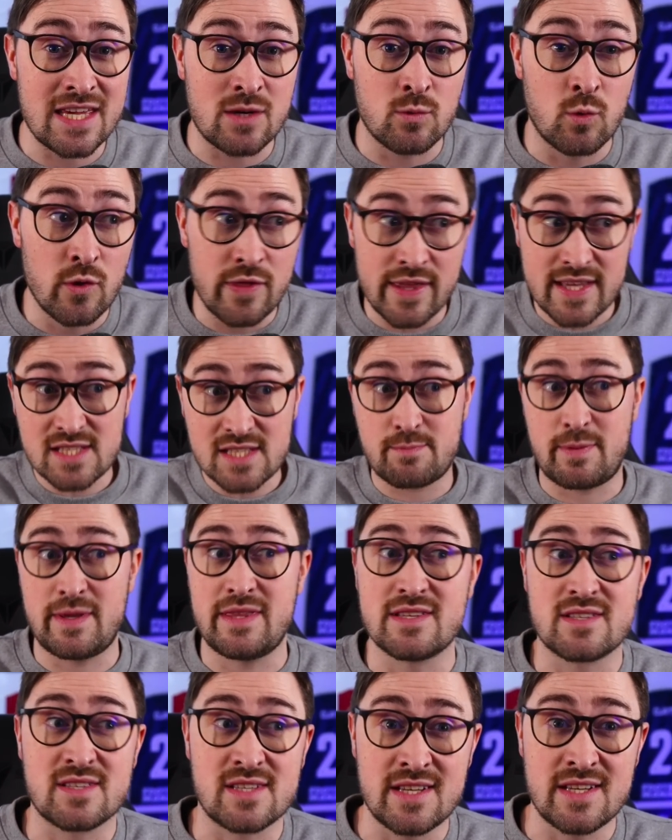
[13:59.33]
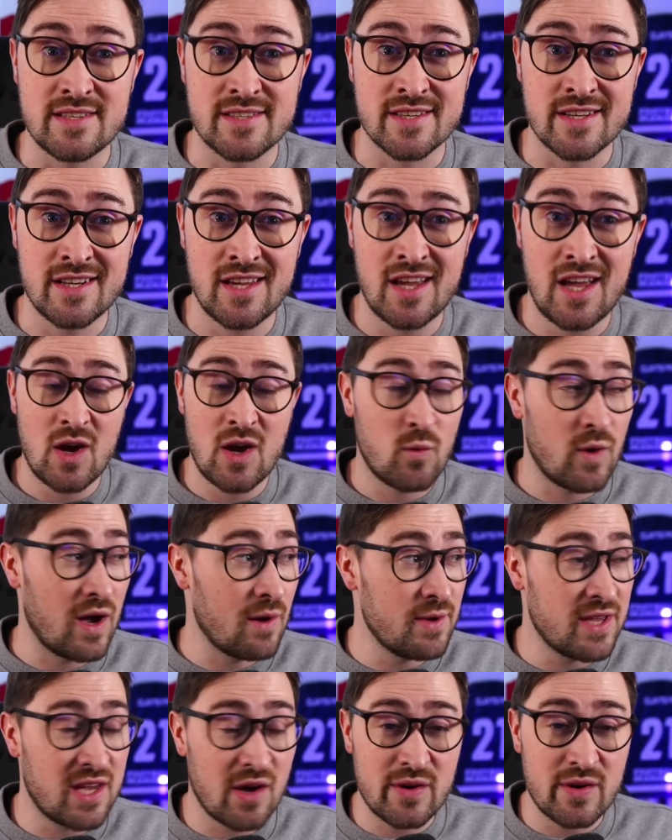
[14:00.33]
Will this be the season where we
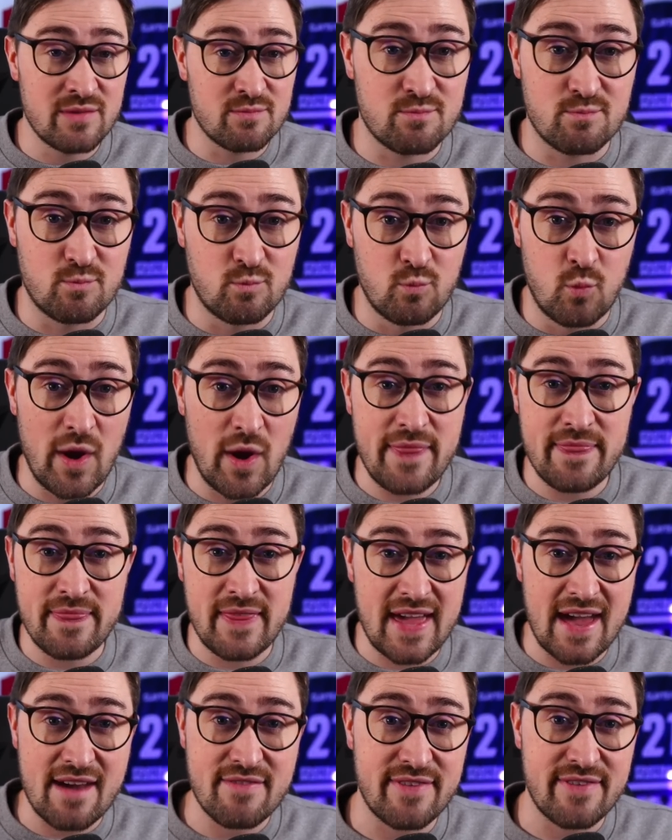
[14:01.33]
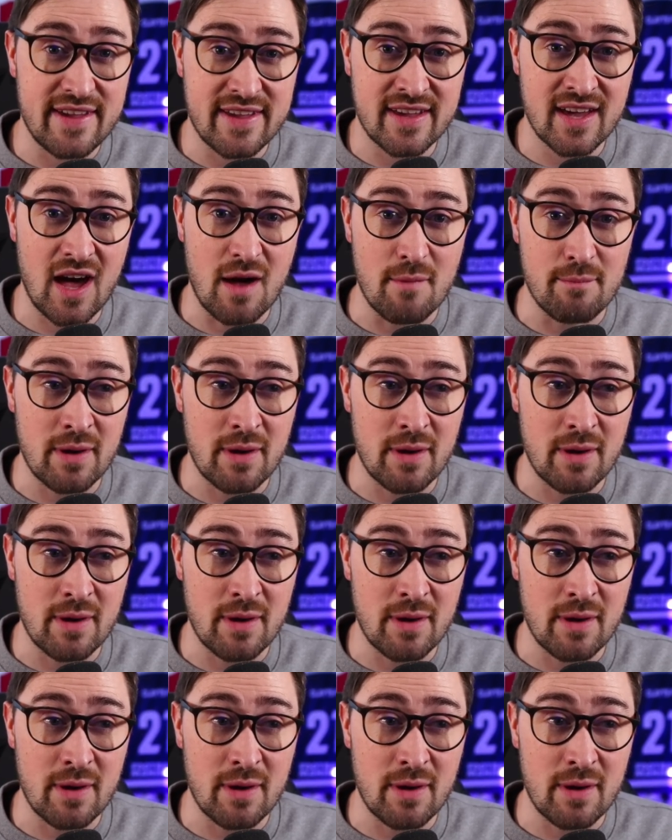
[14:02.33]
go and win the FA Cup?